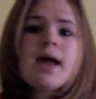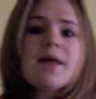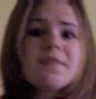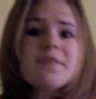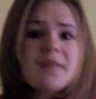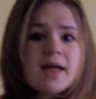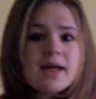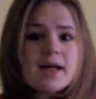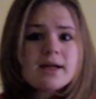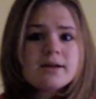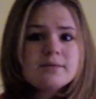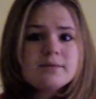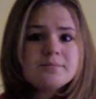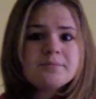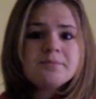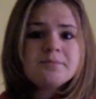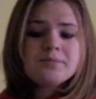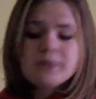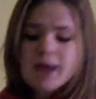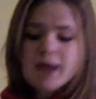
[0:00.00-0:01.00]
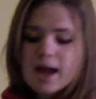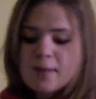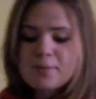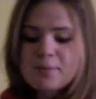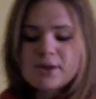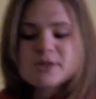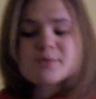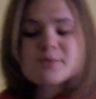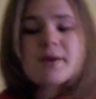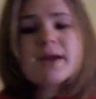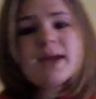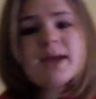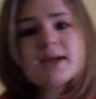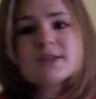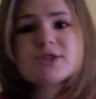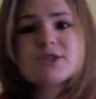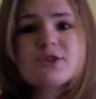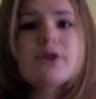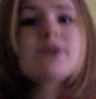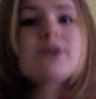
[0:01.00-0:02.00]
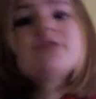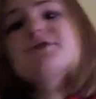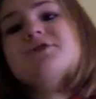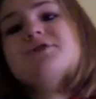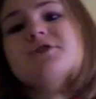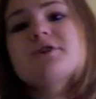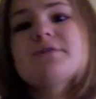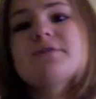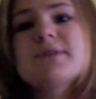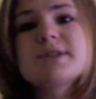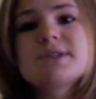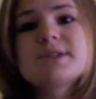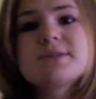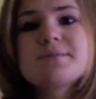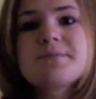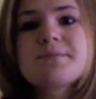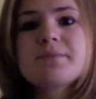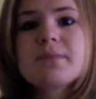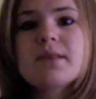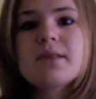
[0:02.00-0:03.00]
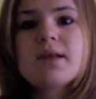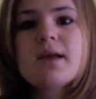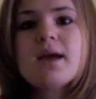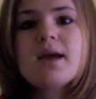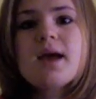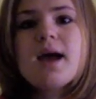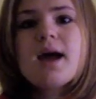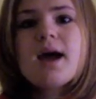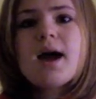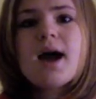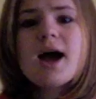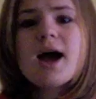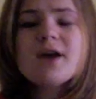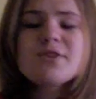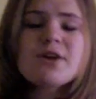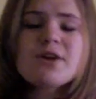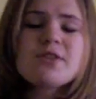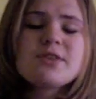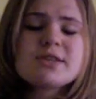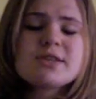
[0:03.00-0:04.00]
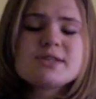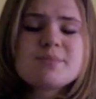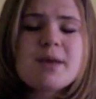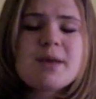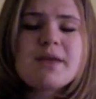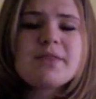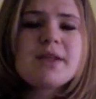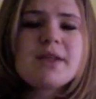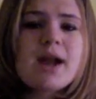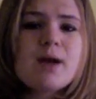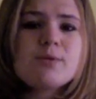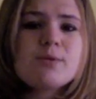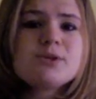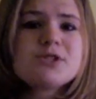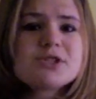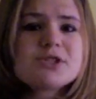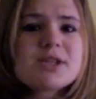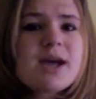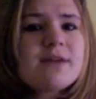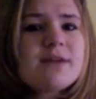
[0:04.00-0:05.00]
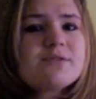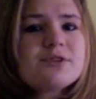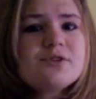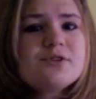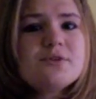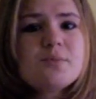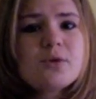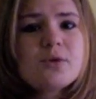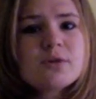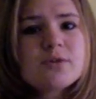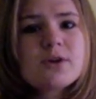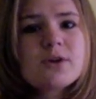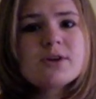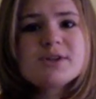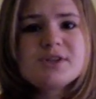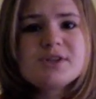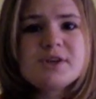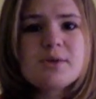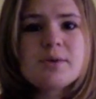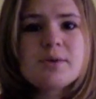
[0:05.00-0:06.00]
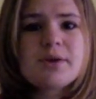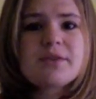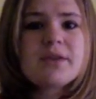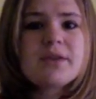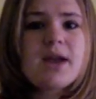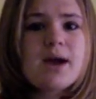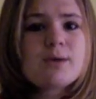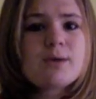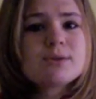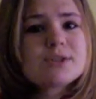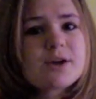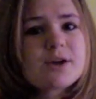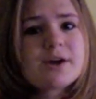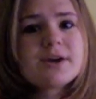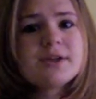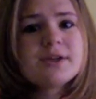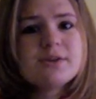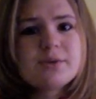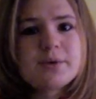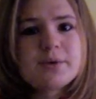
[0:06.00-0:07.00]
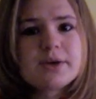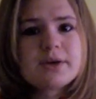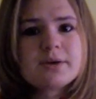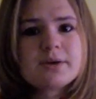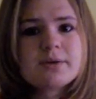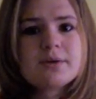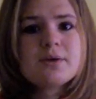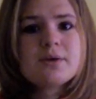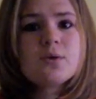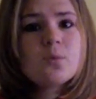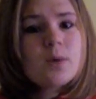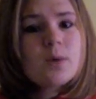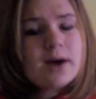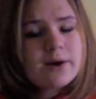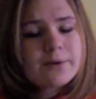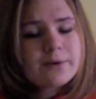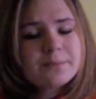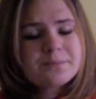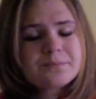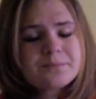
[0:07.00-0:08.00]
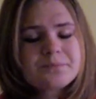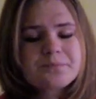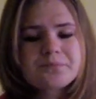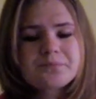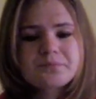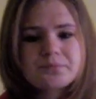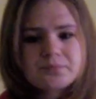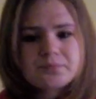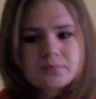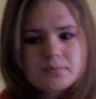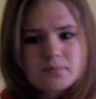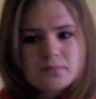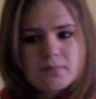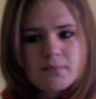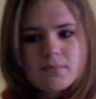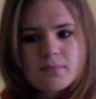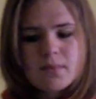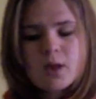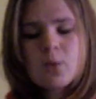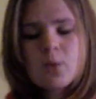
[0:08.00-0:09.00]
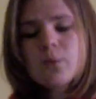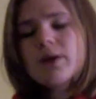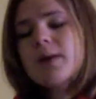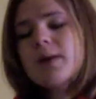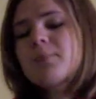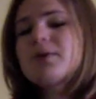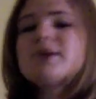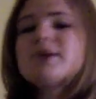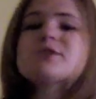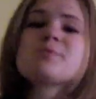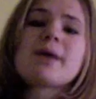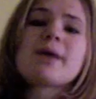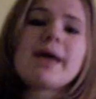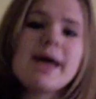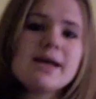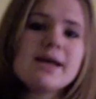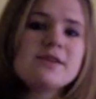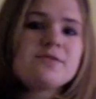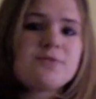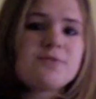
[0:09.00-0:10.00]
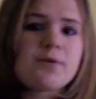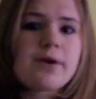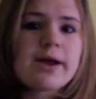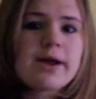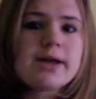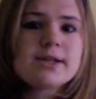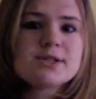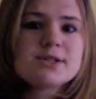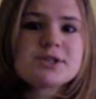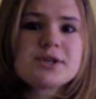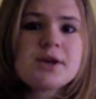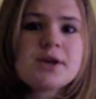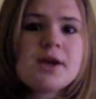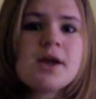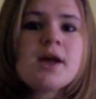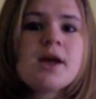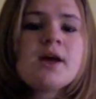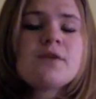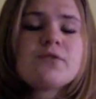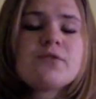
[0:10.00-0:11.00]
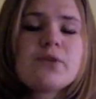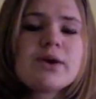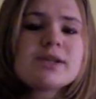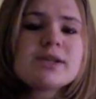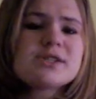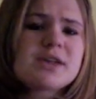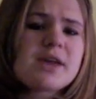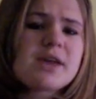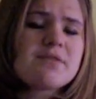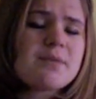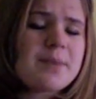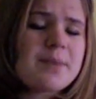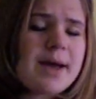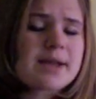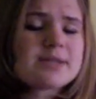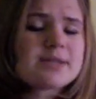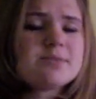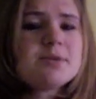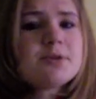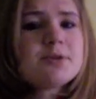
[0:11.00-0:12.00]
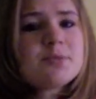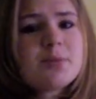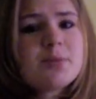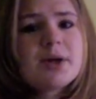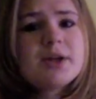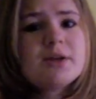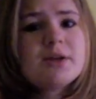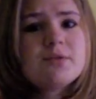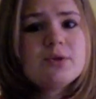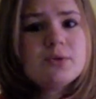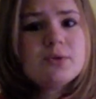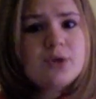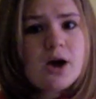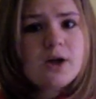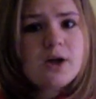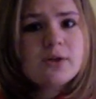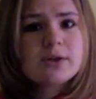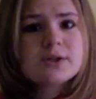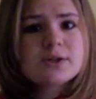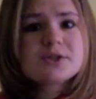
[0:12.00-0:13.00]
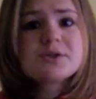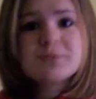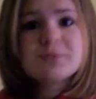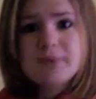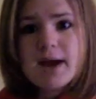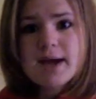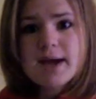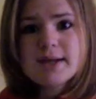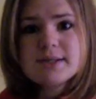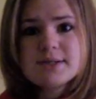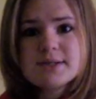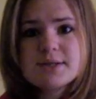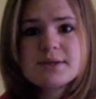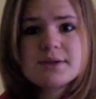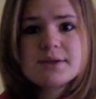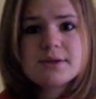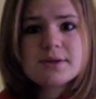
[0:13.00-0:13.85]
And then, I pledged my hands to larger service. I thought this meant that I would just have to do more volunteer work than I was already doing. Well, when I pledged my head to 4-H, 4-H gave it back to me with plenty of new knowledge, right?